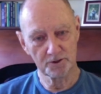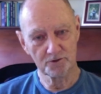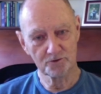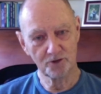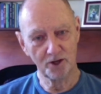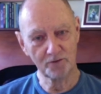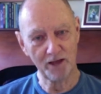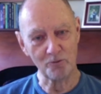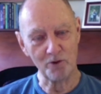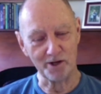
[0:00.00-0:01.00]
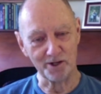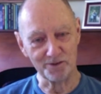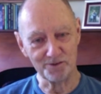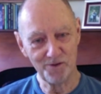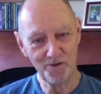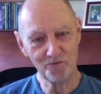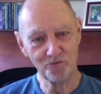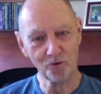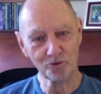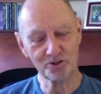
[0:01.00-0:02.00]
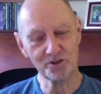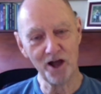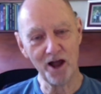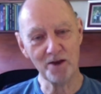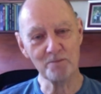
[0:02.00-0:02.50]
Take that one in. 49